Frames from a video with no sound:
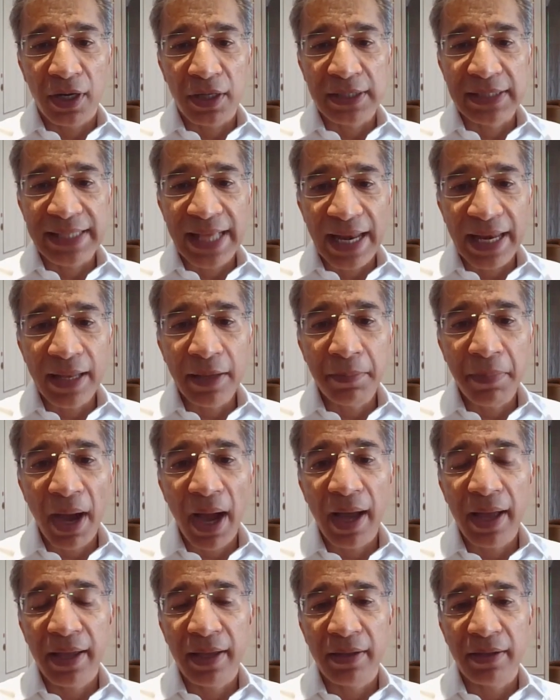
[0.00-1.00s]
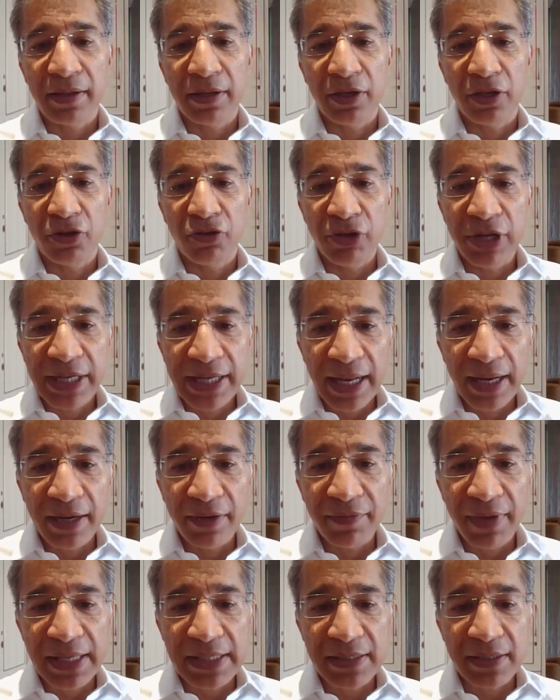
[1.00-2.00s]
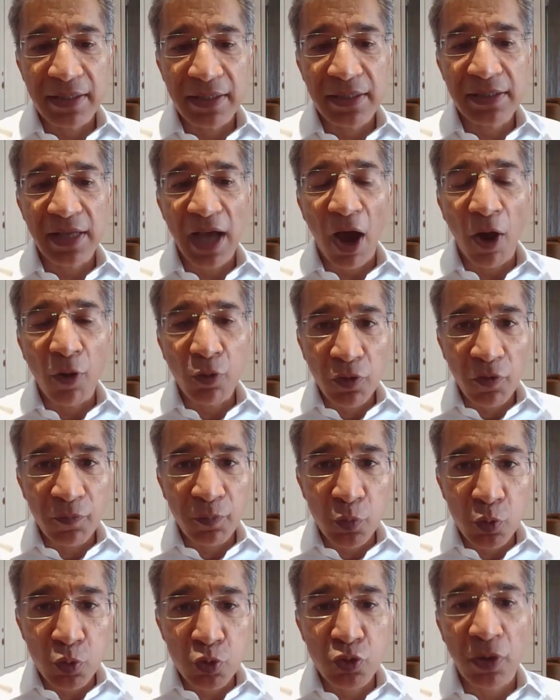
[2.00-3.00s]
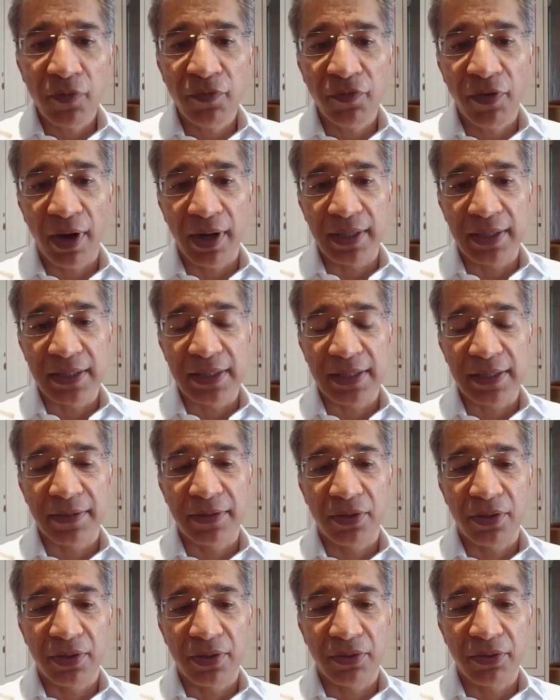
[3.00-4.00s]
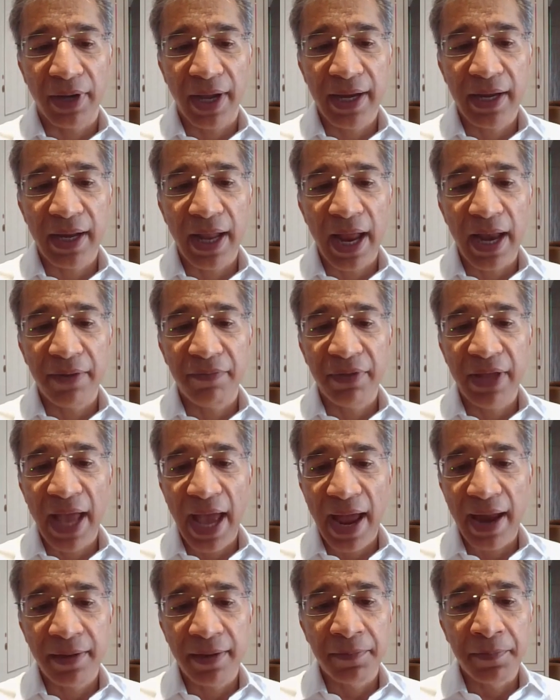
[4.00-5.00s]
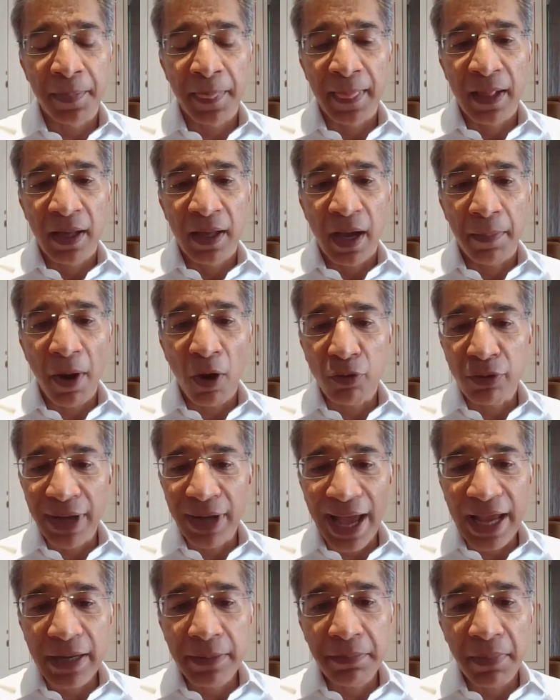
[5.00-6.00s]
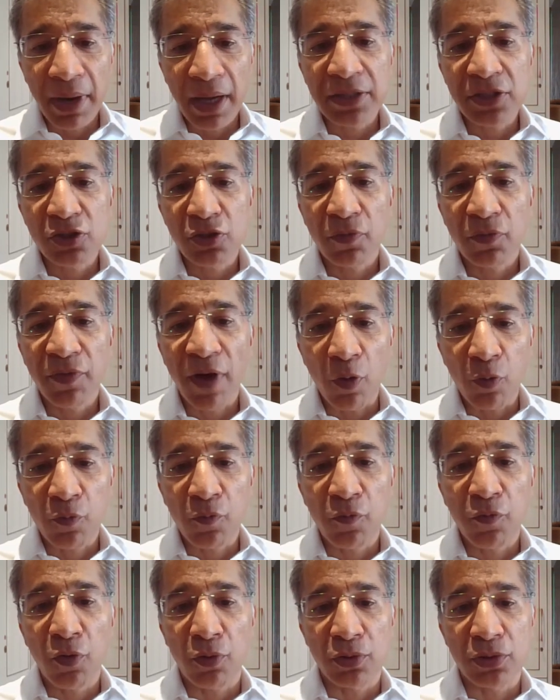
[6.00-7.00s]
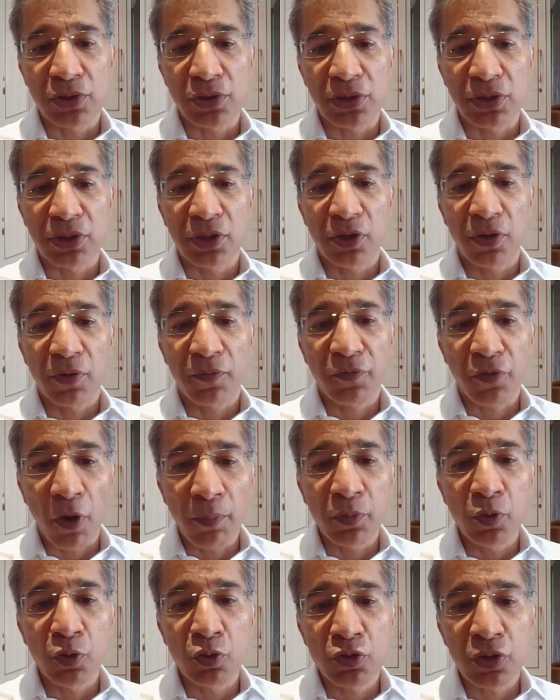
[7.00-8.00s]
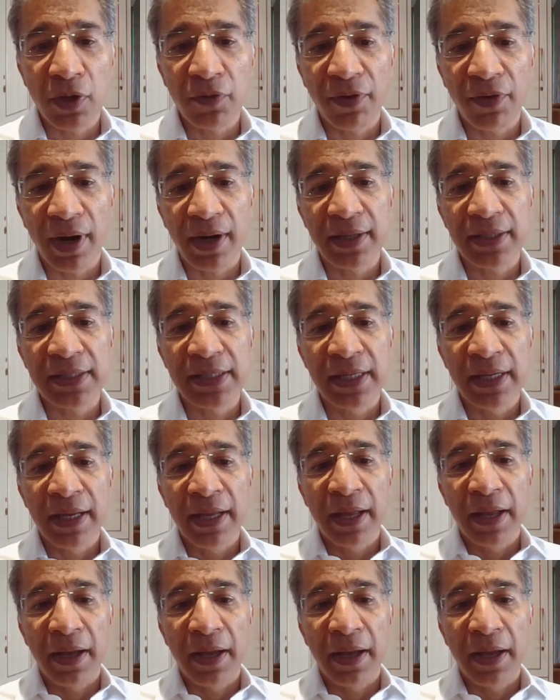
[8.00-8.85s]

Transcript: selling by retail investors out of mutual funds, right? And we had about 9 months of outflows, from mutual funds